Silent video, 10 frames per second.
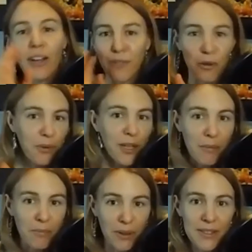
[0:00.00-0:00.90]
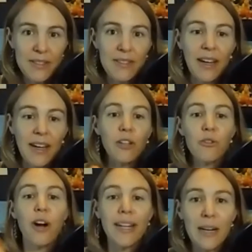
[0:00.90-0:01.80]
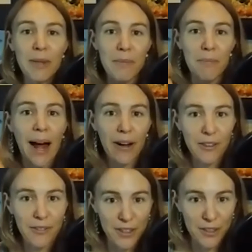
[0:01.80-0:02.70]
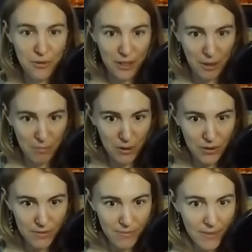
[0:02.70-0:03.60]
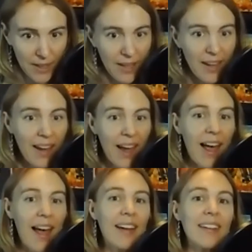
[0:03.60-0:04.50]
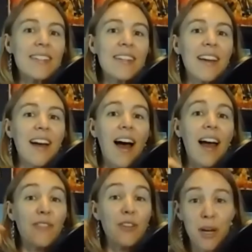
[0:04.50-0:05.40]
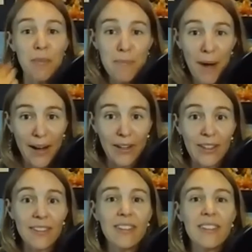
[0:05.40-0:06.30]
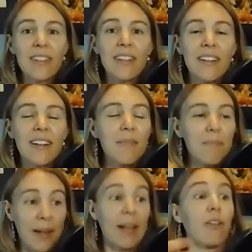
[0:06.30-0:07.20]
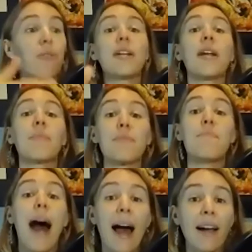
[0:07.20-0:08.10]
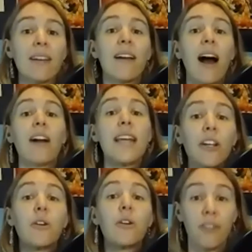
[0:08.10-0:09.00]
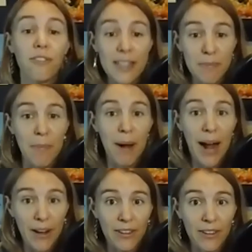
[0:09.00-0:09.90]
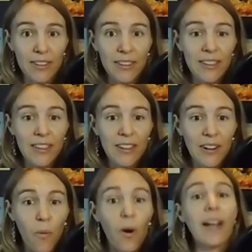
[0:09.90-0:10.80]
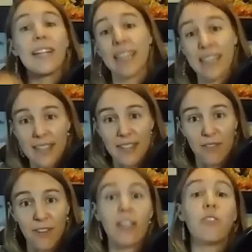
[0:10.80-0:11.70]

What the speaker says: give you 3 numbers, and you try to tell me the pattern of these 3 numbers. And if you tell me the pattern, like 3 numbers back, I'll tell you if it fits my pattern, or I can say it doesn't fit.